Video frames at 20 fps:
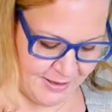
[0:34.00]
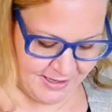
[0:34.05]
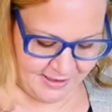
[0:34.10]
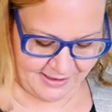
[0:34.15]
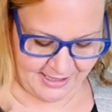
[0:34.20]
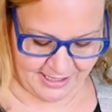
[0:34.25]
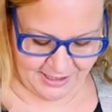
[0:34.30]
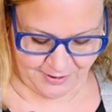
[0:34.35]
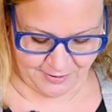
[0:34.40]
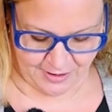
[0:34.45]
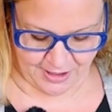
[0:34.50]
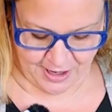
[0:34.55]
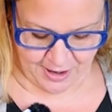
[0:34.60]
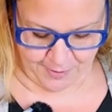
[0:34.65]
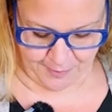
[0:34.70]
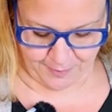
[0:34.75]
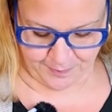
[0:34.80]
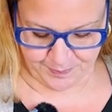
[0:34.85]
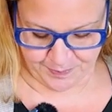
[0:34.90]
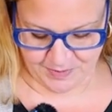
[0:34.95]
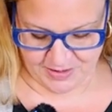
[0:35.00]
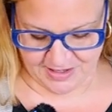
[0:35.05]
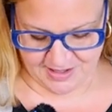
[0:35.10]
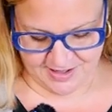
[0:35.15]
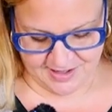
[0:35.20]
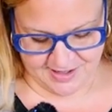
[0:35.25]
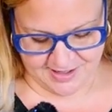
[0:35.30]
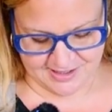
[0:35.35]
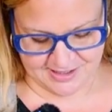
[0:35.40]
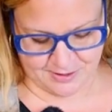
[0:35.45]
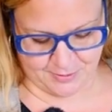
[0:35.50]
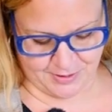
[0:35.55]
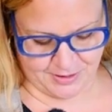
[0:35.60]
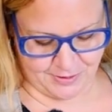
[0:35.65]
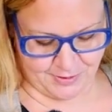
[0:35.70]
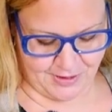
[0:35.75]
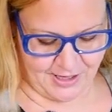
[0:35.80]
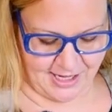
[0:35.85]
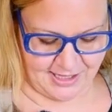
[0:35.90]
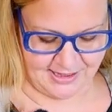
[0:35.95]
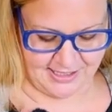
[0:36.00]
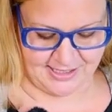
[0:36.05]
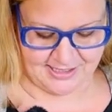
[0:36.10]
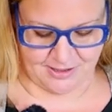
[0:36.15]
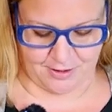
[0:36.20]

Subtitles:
and let you know. So when you cut these